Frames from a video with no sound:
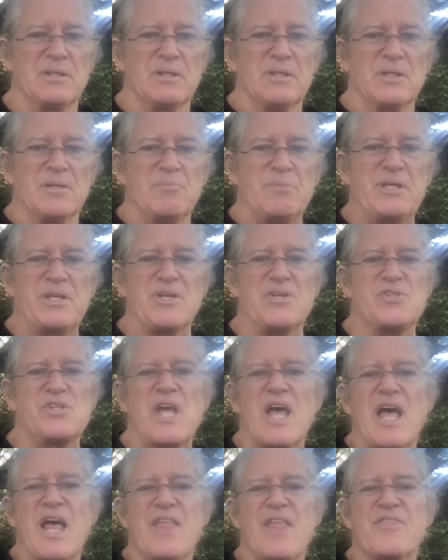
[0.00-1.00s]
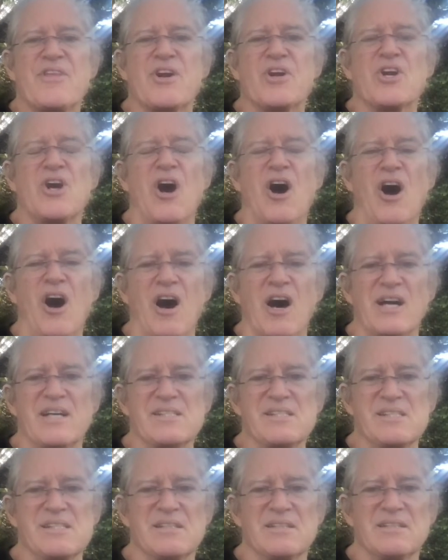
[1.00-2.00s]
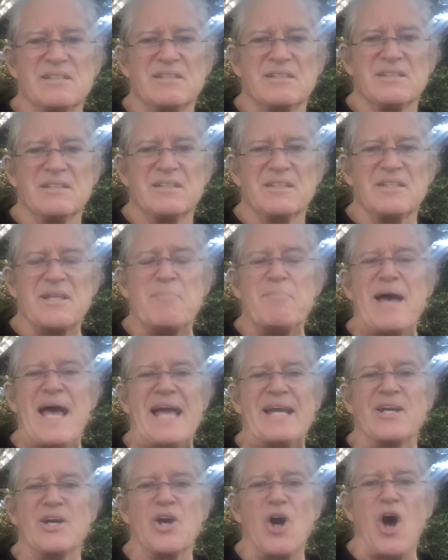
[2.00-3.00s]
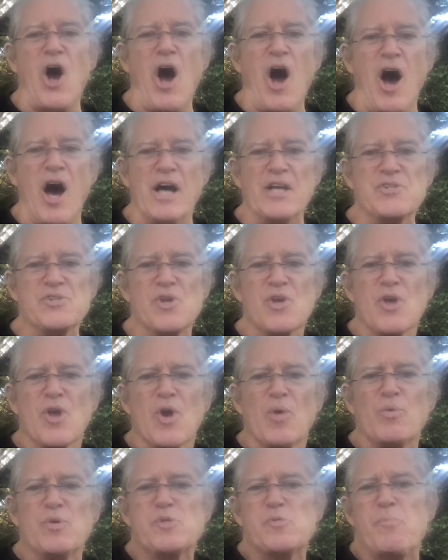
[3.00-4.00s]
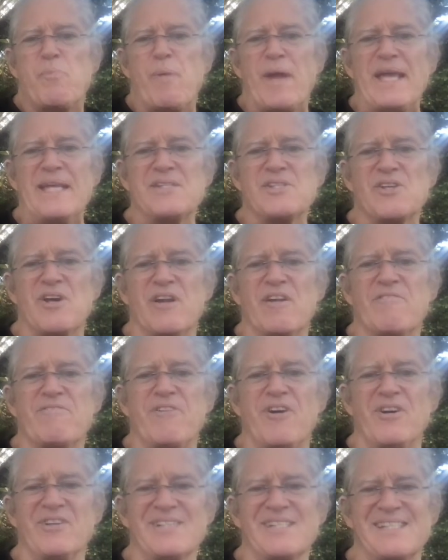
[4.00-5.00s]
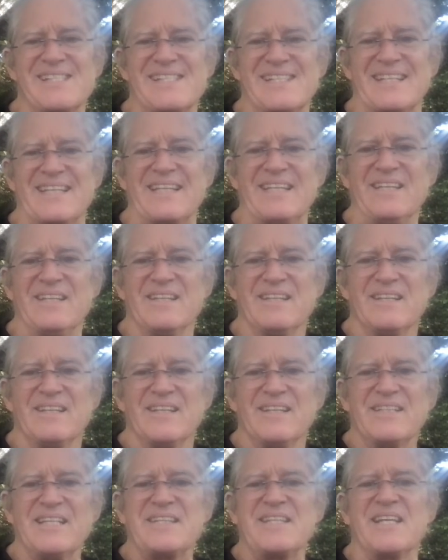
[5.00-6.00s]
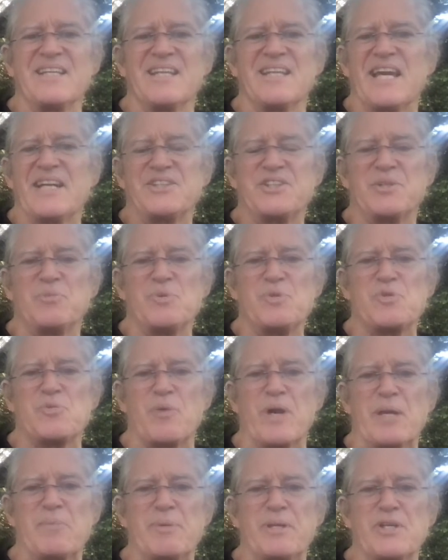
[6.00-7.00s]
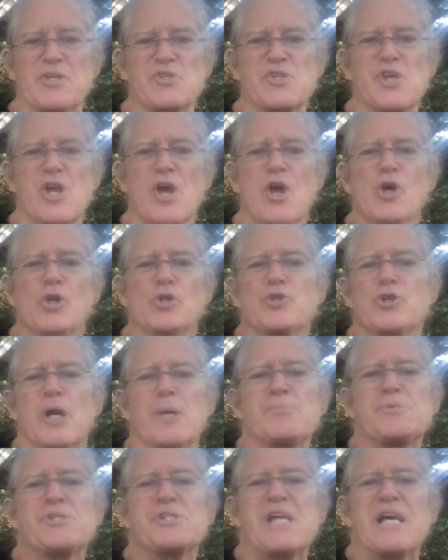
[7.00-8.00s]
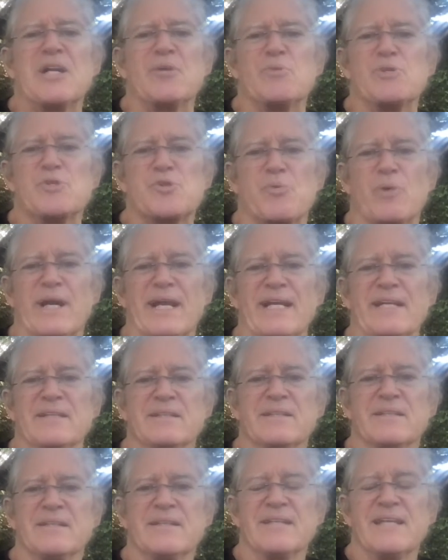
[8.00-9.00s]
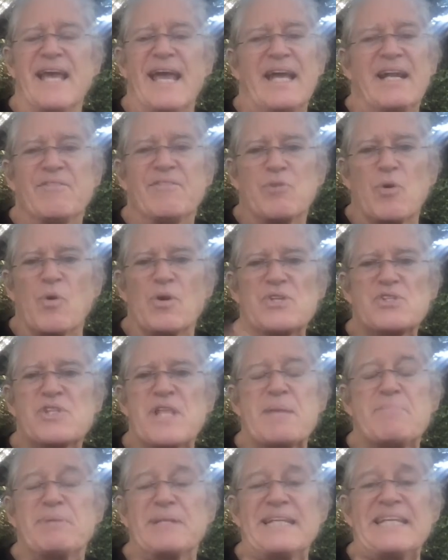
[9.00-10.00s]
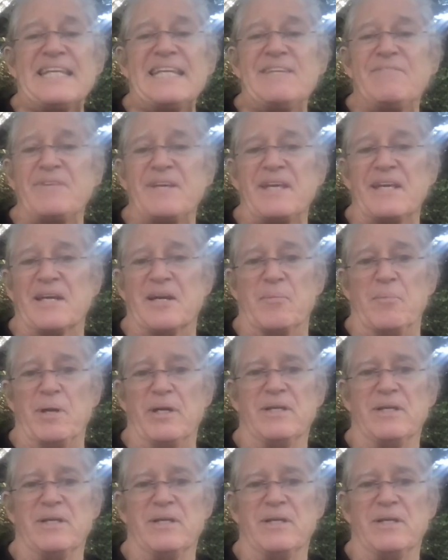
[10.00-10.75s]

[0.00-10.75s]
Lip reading: because their cause, the MAGA cause, was based on a falsity that the election was rigged because Trump said it was rigged, and of course they believe him.